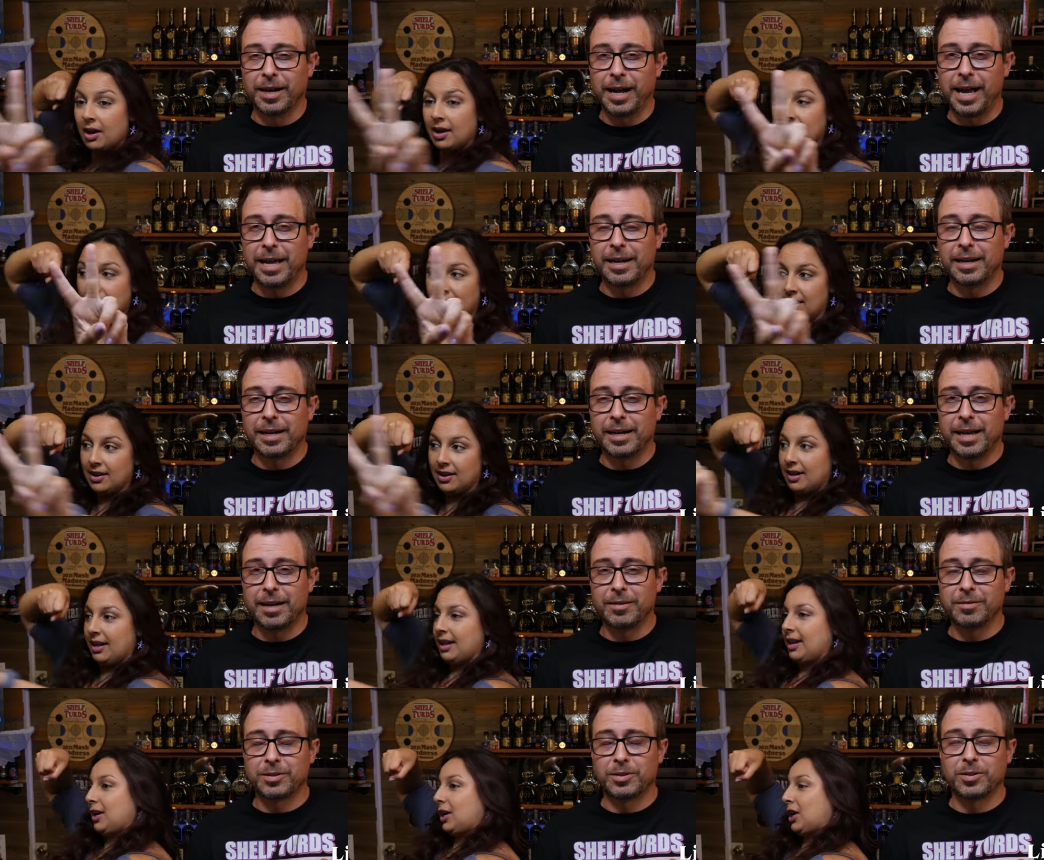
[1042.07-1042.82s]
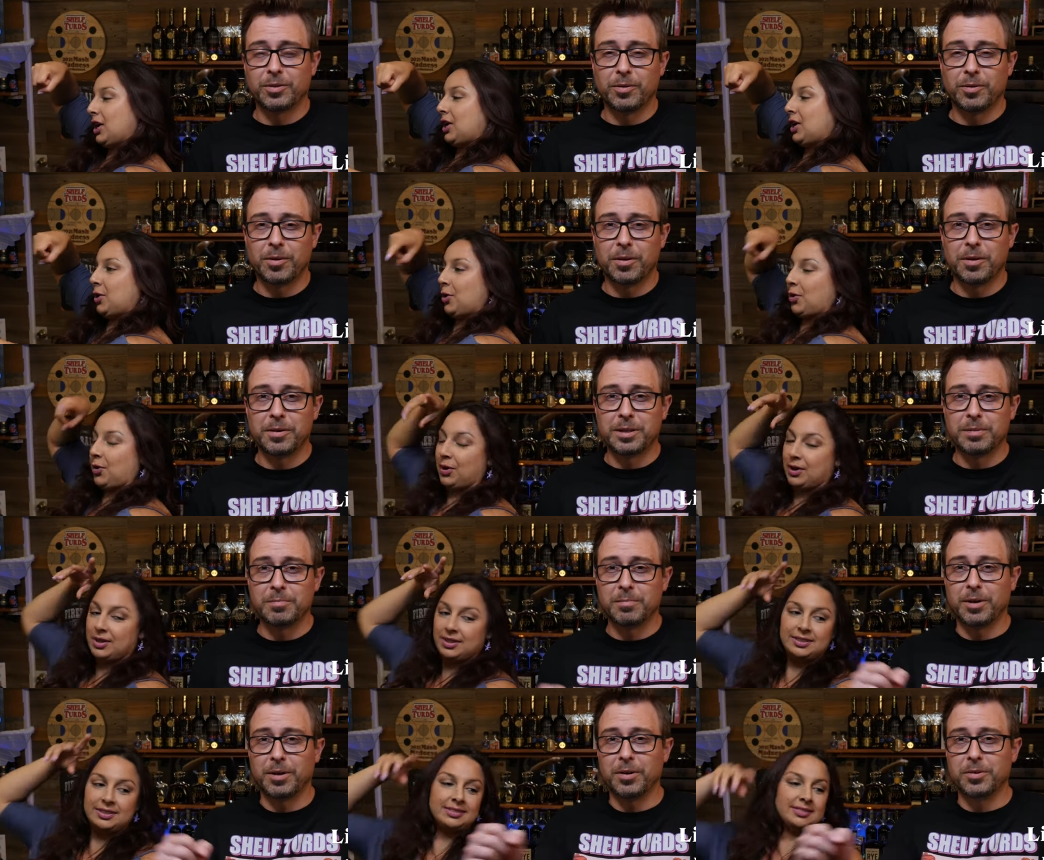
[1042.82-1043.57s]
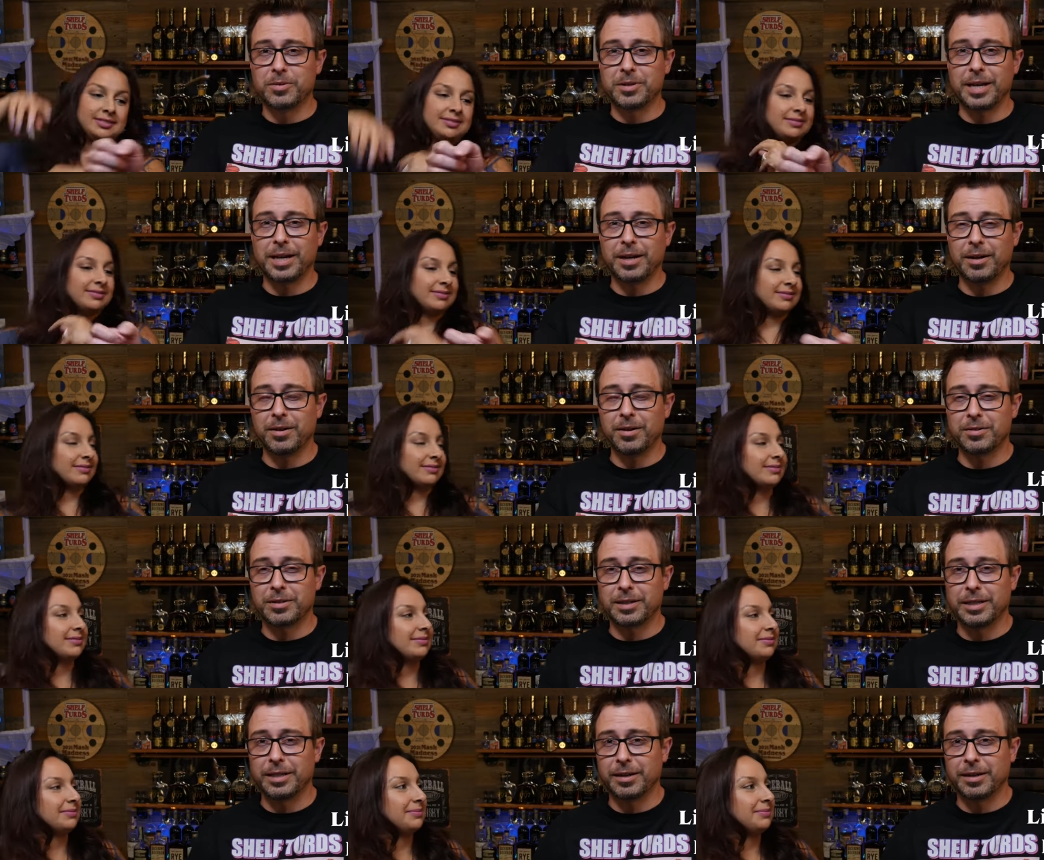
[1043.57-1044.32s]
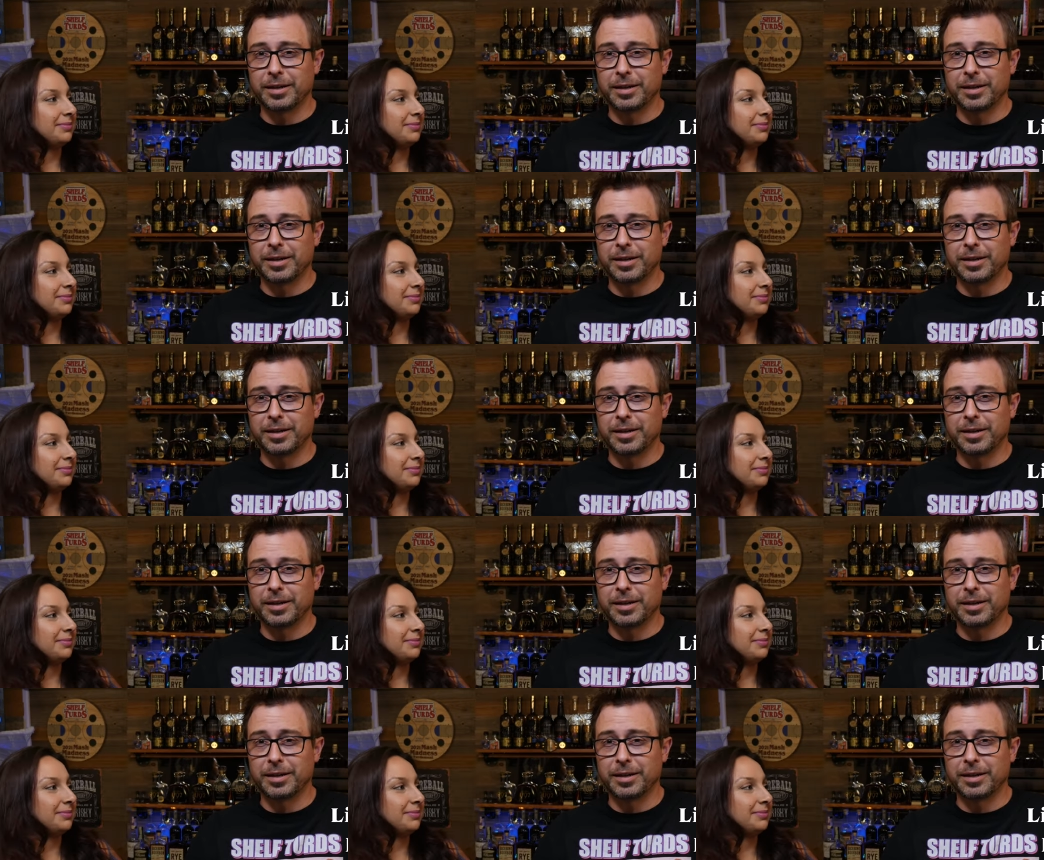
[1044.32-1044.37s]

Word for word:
Speaker 1: handing out swords and bows and arrows, and here